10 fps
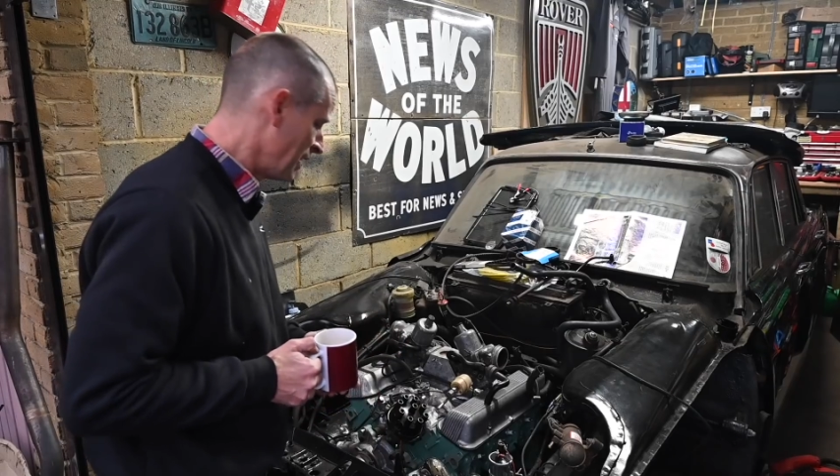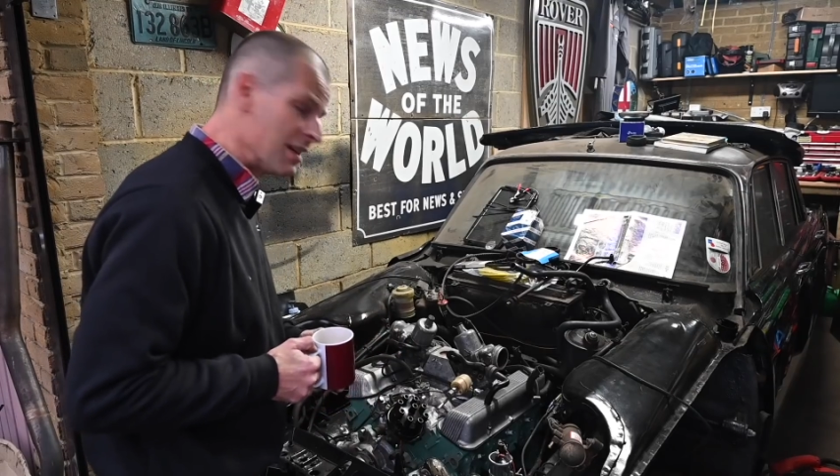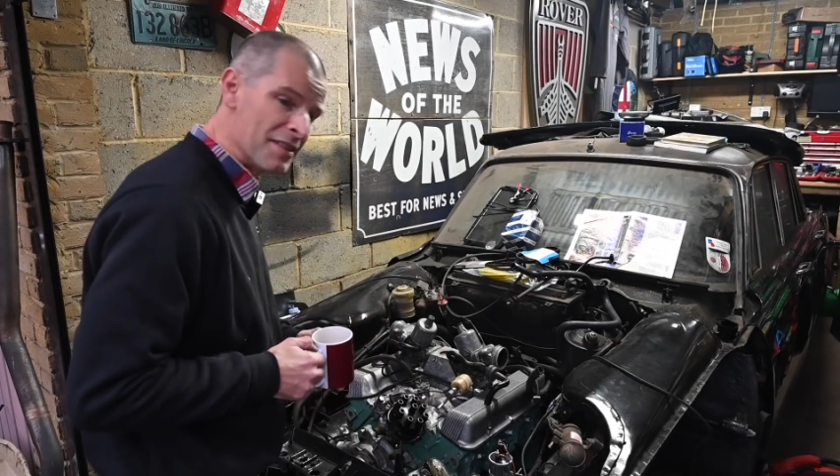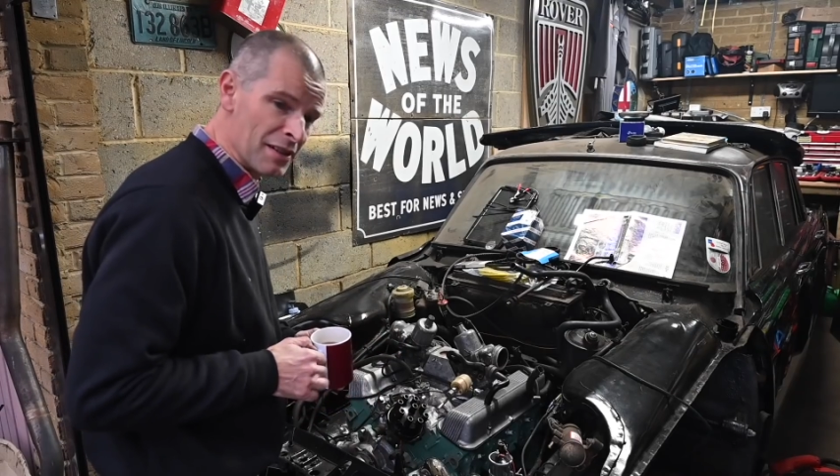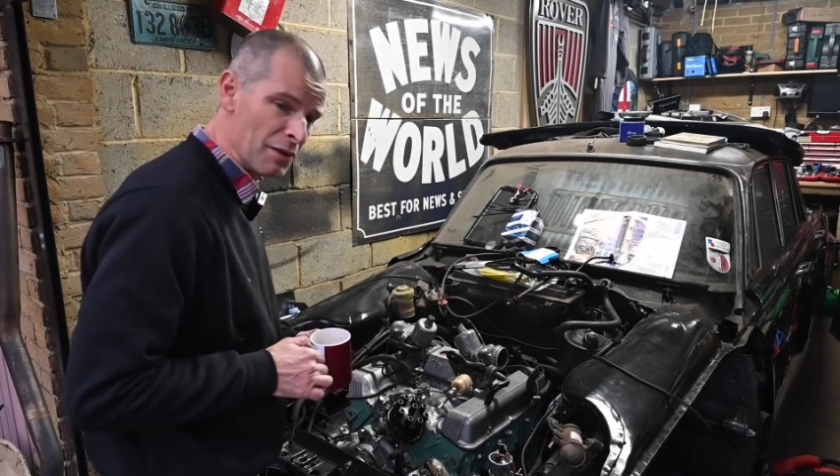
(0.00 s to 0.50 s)

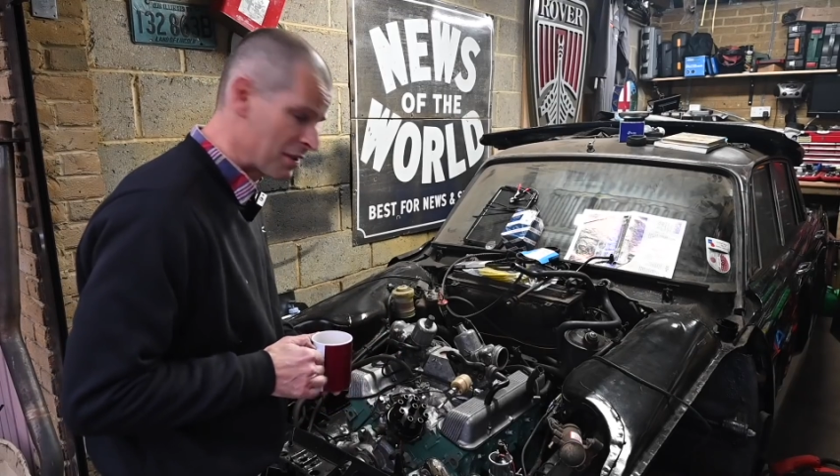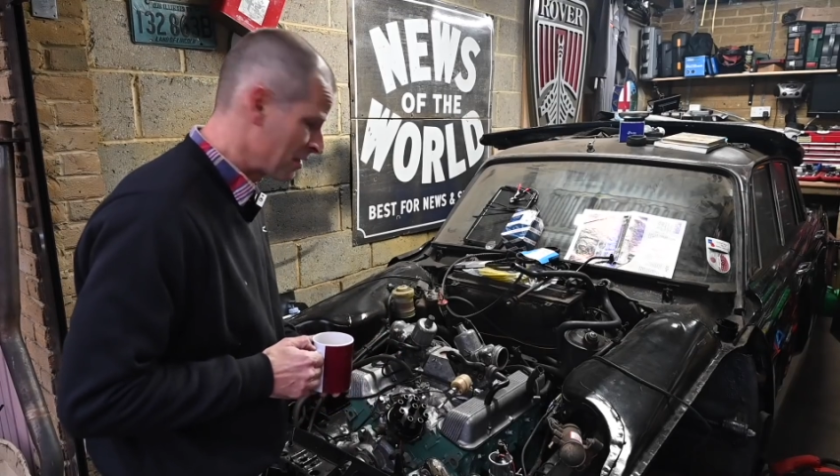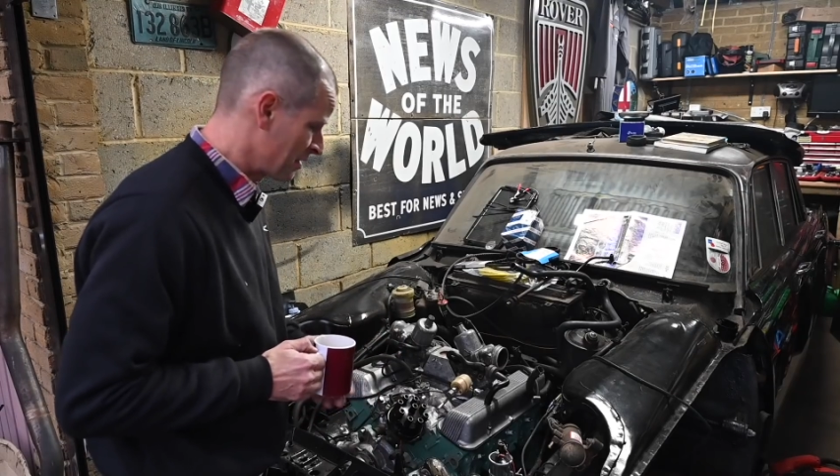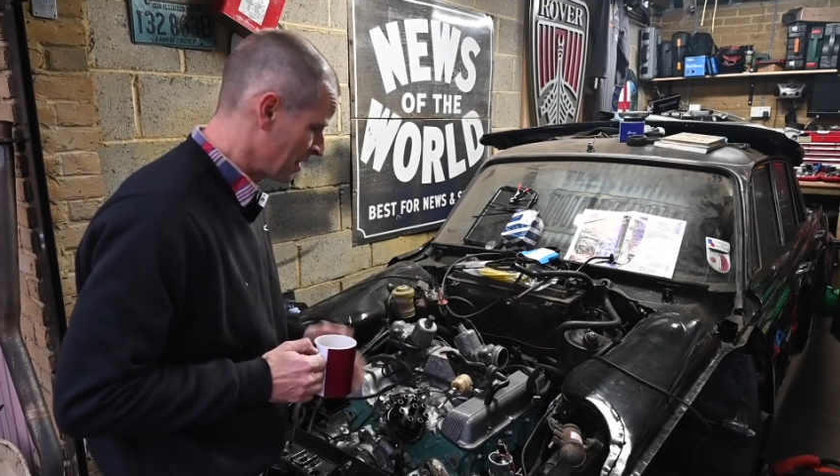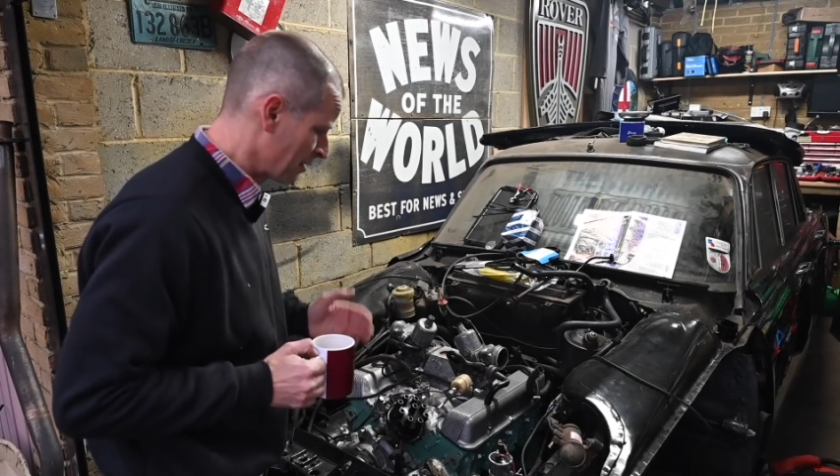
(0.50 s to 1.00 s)
And so I was
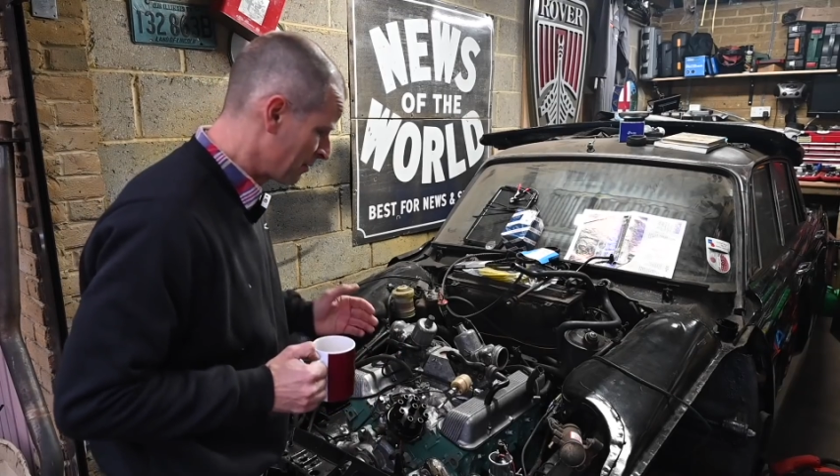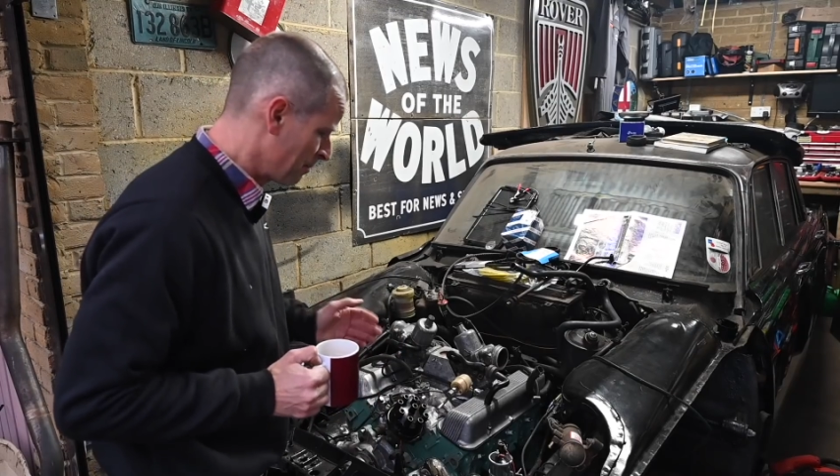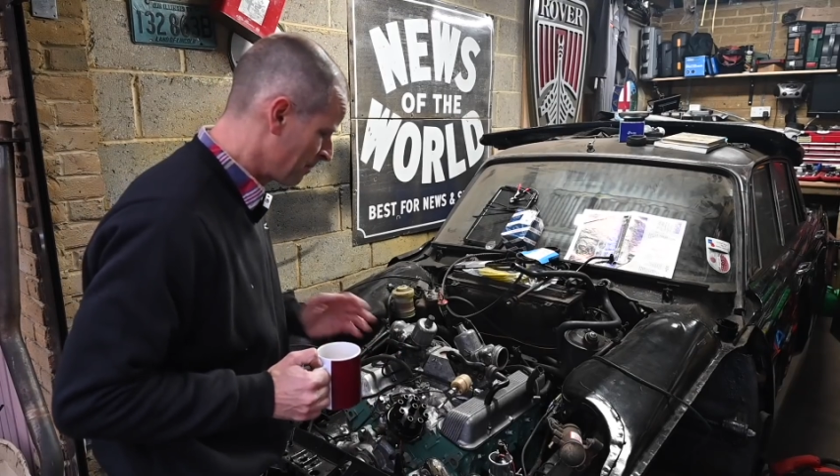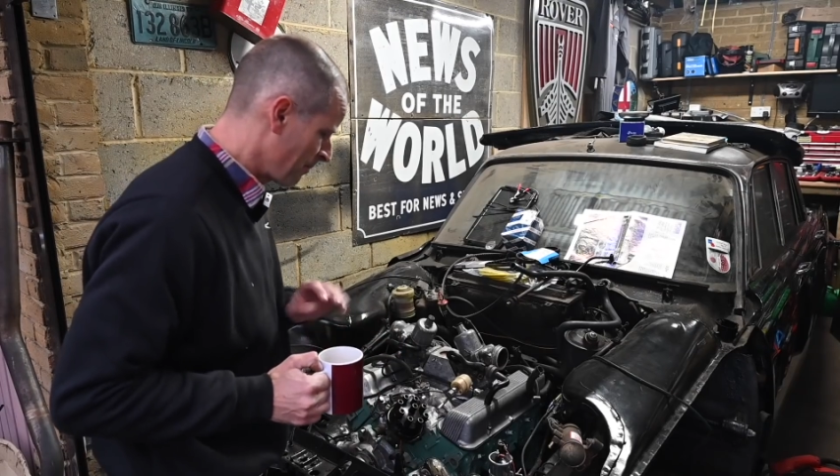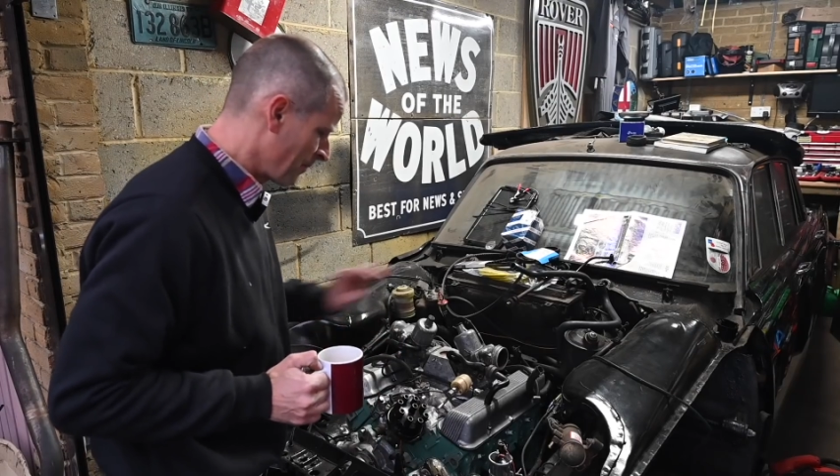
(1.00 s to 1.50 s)
just kind of
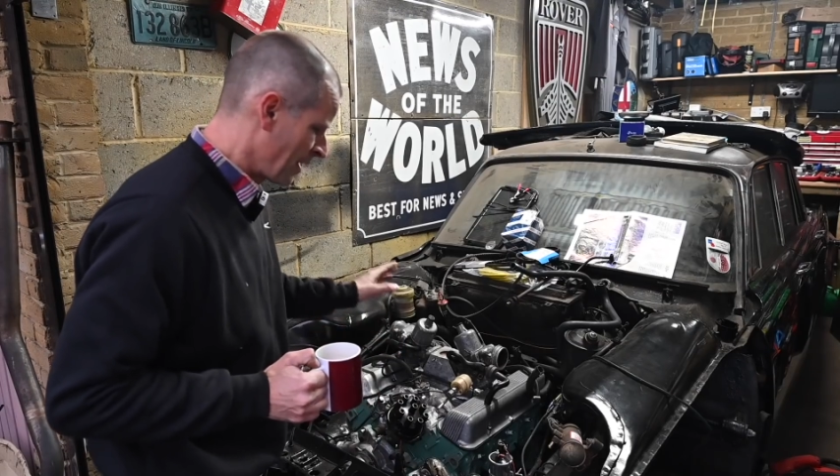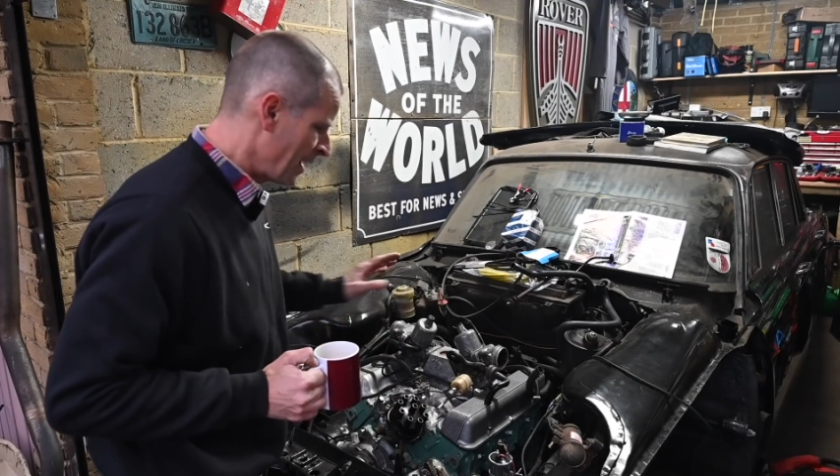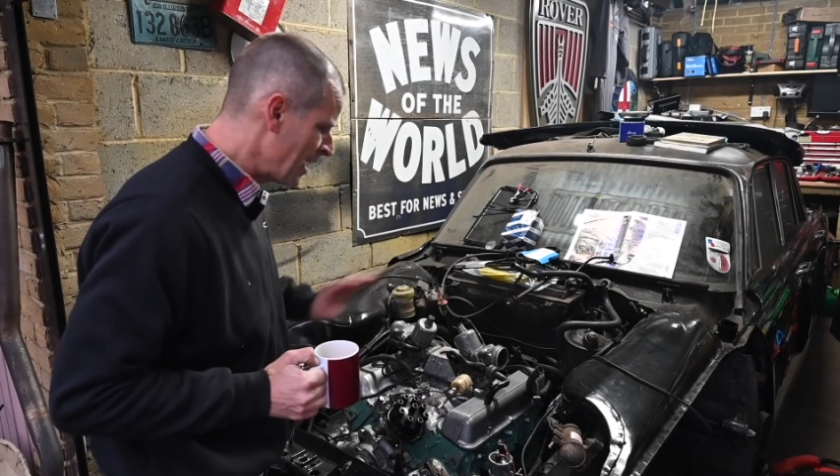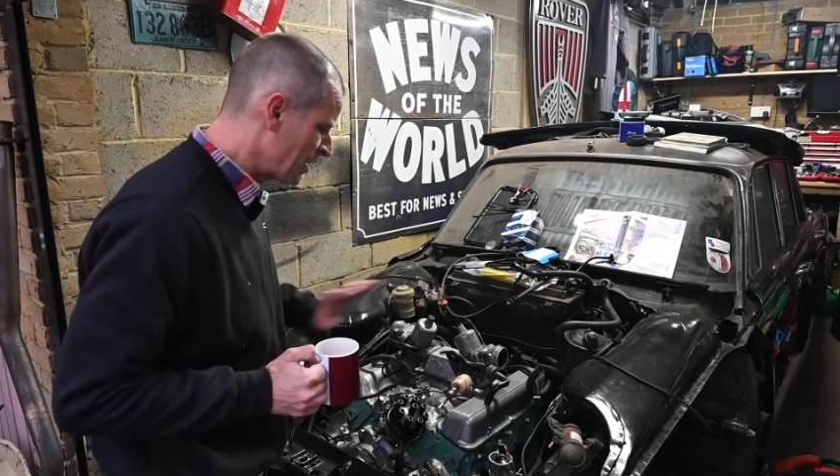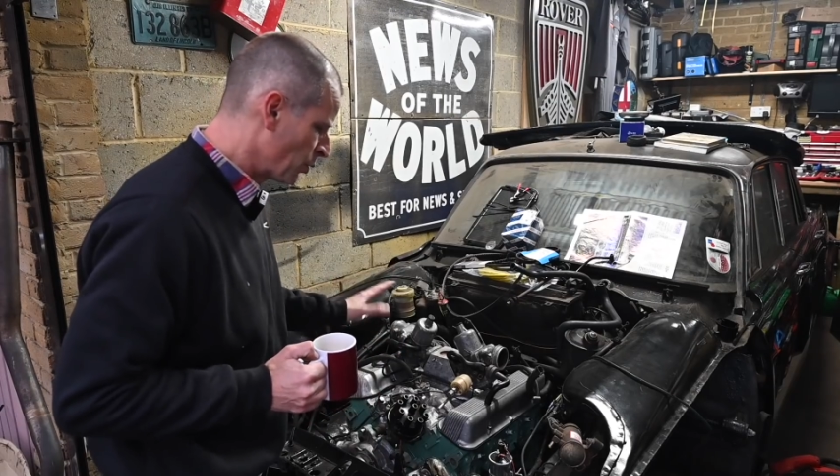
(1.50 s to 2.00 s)

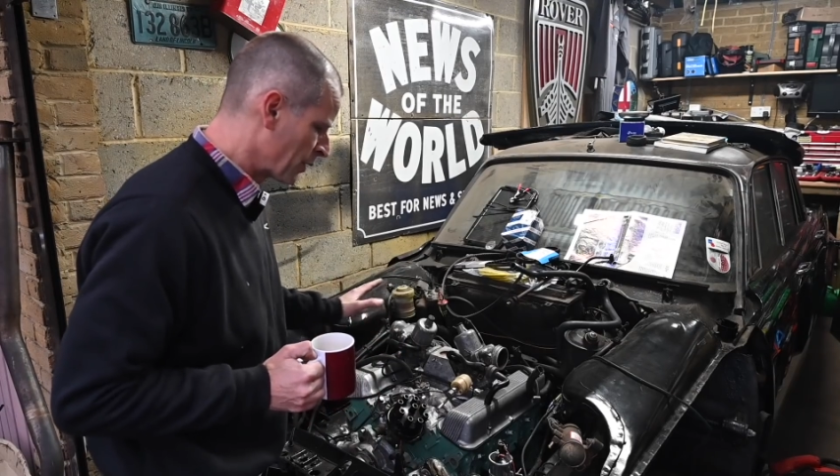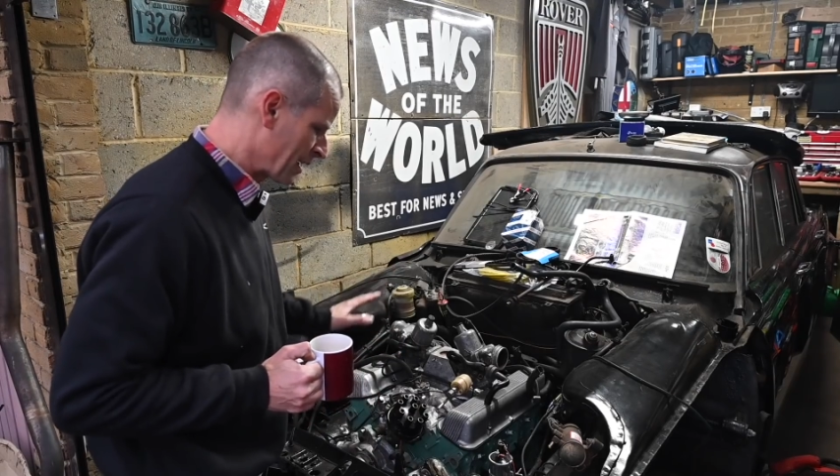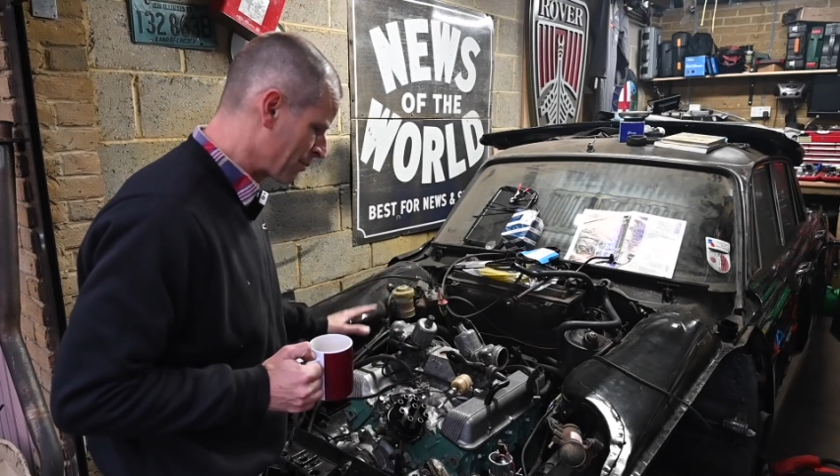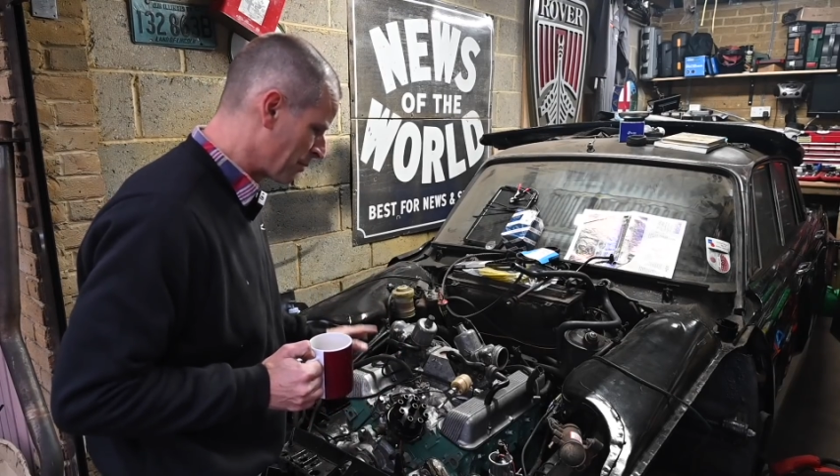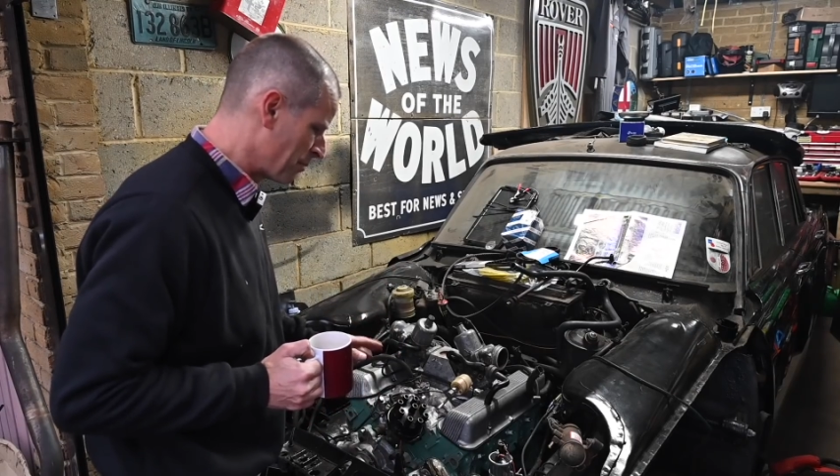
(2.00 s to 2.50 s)
ignoring
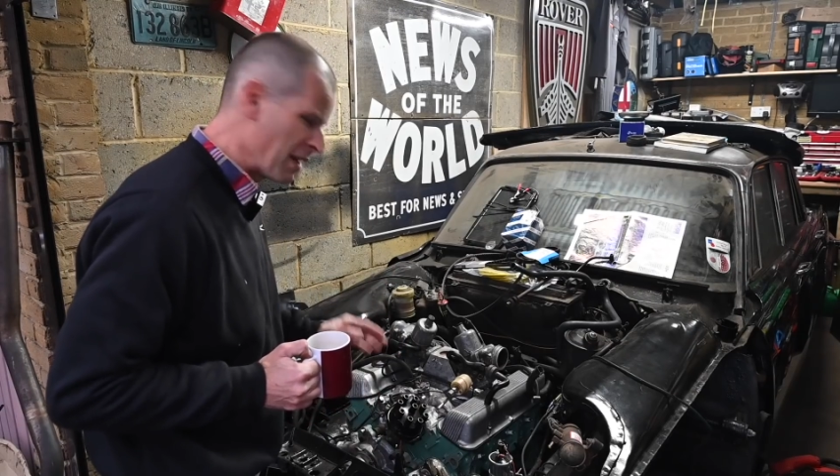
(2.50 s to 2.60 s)
that problem,